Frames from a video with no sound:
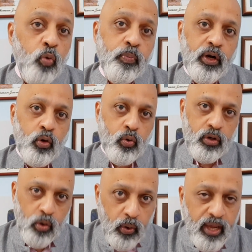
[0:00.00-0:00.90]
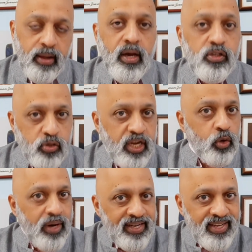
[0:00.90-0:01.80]
coupon code okay so that
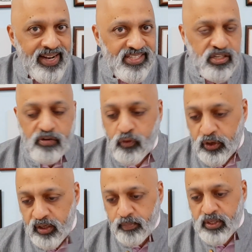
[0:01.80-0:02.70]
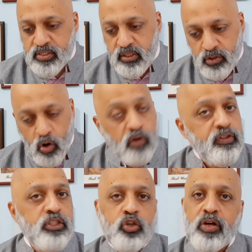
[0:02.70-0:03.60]
you get that extra 14%
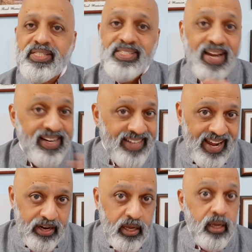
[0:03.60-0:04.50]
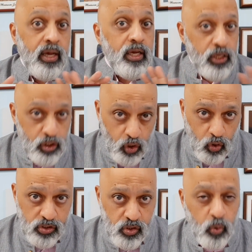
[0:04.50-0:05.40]
of the choices entirely
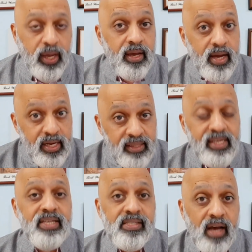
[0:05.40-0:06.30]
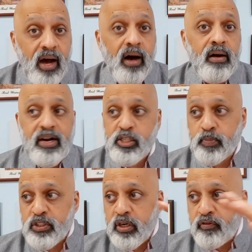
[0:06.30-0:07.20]
yours okay these are
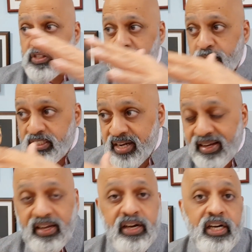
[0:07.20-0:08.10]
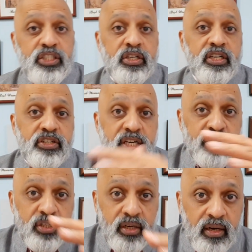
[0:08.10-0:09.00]
especially for subjects like english
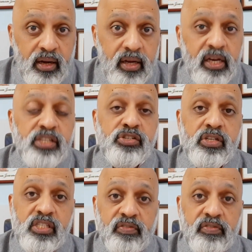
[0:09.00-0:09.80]
literature history